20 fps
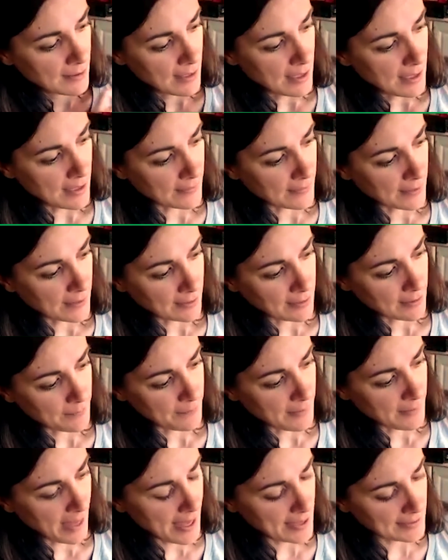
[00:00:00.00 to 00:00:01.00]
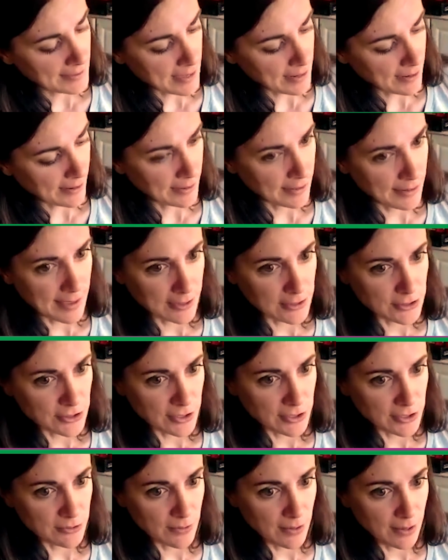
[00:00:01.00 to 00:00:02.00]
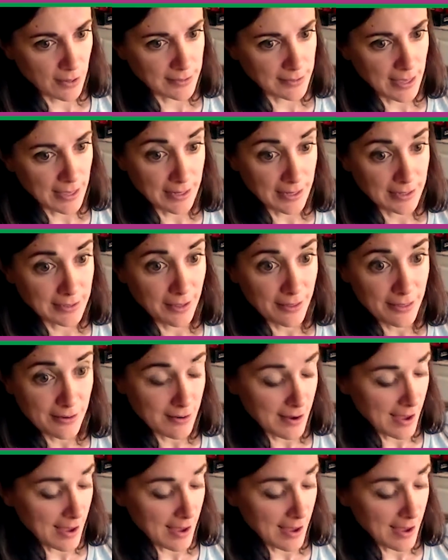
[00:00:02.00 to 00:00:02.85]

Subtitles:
And then I come back and I can actually do yet another app.